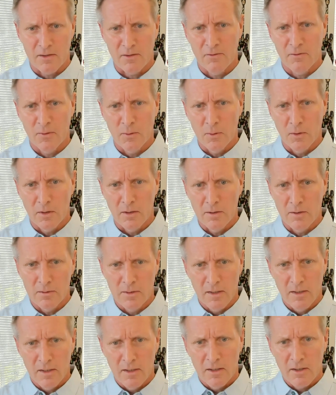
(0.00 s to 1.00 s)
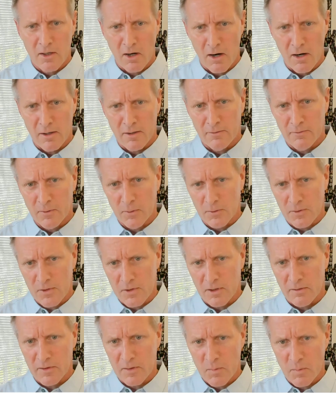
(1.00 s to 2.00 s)
it's fuel card and fuel
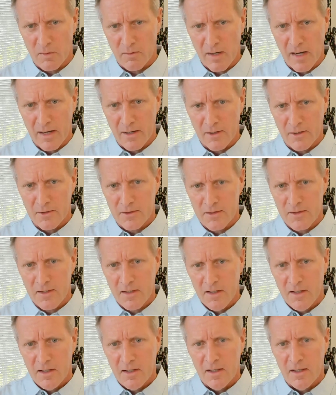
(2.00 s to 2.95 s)
service providers,